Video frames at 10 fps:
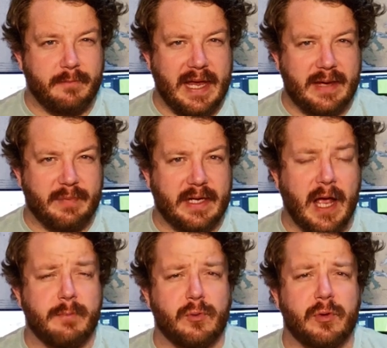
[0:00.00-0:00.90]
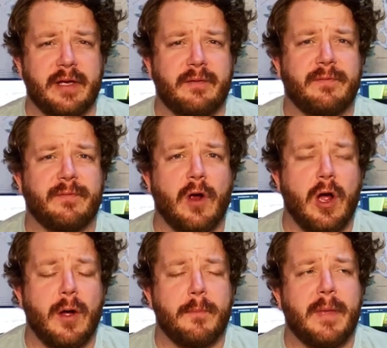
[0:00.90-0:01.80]
maybe. I bought it
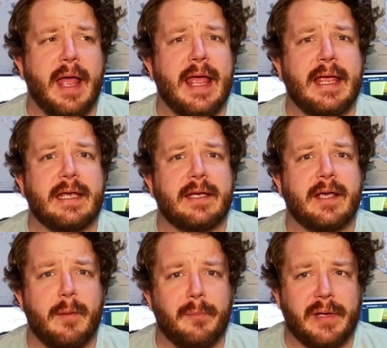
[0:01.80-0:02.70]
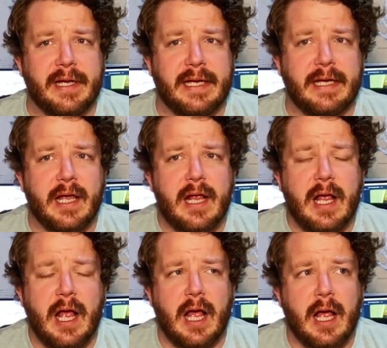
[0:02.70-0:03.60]
from a company
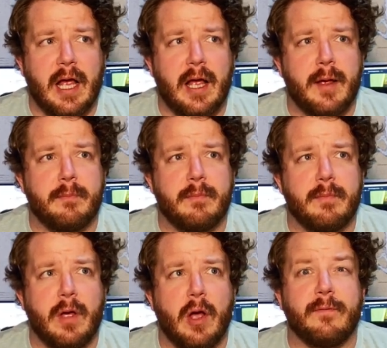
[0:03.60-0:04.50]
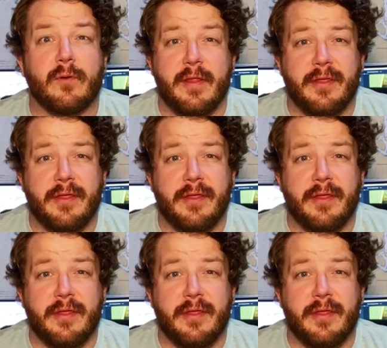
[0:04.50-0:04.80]
over in